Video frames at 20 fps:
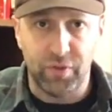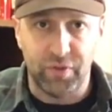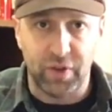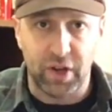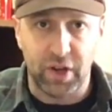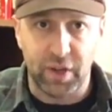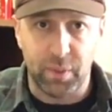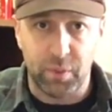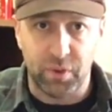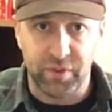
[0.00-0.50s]

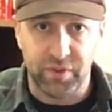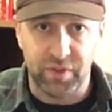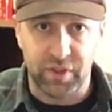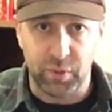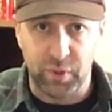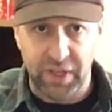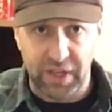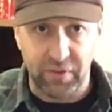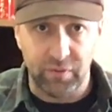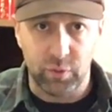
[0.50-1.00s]
variables
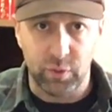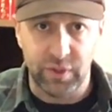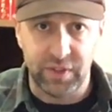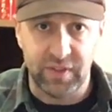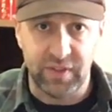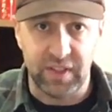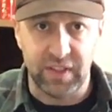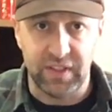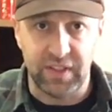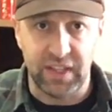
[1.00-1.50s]
that would
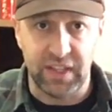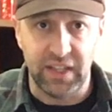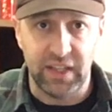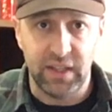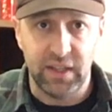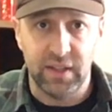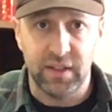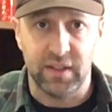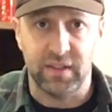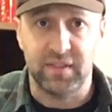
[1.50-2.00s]
influence the
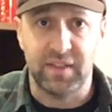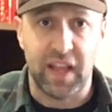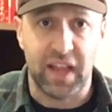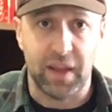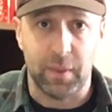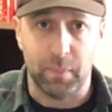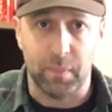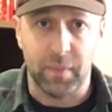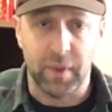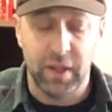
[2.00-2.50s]
tea the
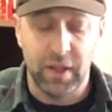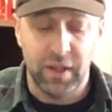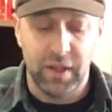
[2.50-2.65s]
same.